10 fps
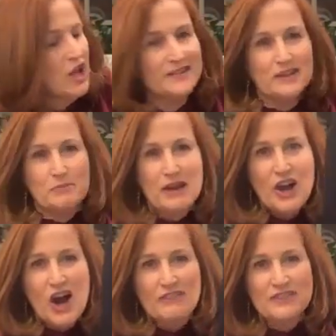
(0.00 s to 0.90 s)
closet in
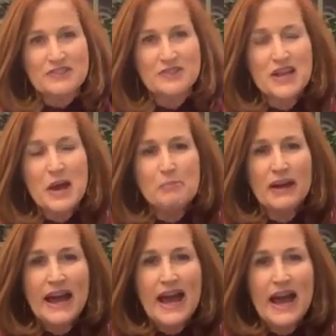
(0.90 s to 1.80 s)
my office,
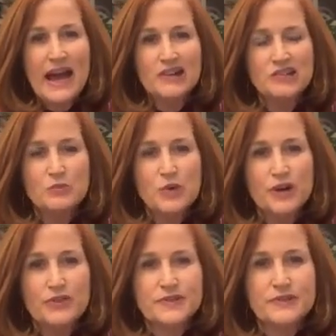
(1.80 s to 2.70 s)
but I actually
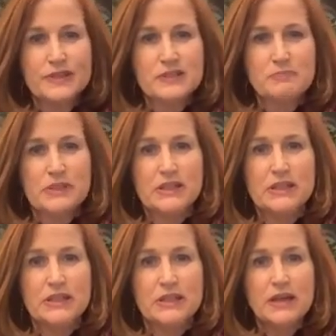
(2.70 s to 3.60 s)
wear the 6
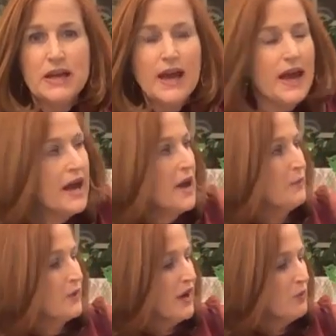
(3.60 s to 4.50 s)
petite.
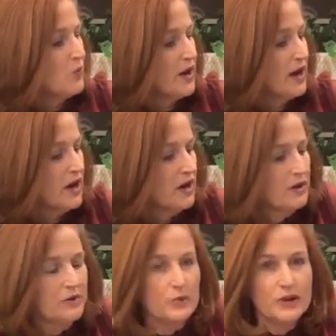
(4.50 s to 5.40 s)
And
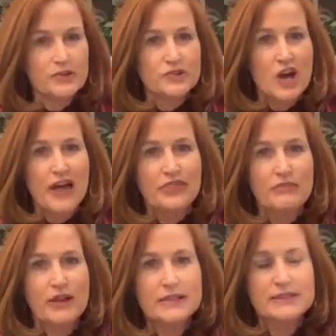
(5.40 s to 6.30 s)
when it's
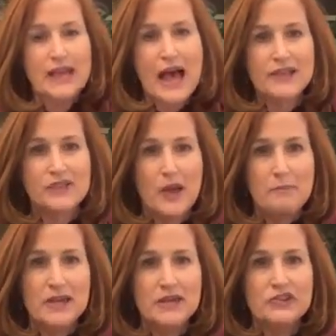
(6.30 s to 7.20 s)
not the right size
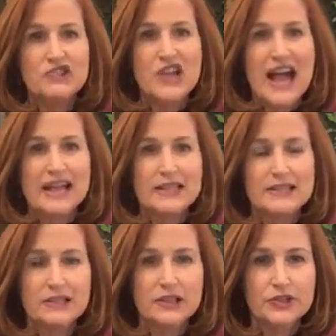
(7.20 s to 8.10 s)
on me, the
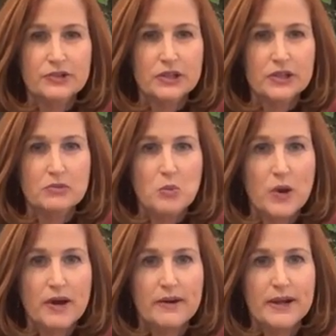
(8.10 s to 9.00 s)
jacket's literally
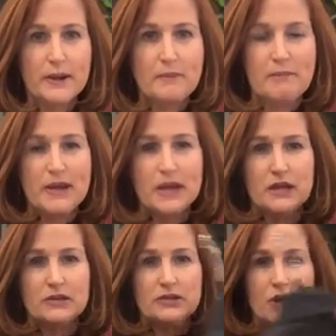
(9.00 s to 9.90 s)
wearing
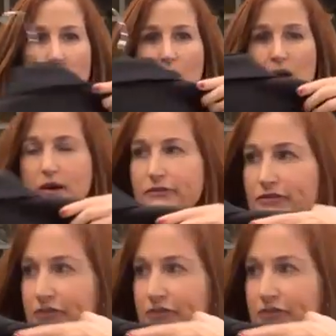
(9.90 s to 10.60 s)
me. So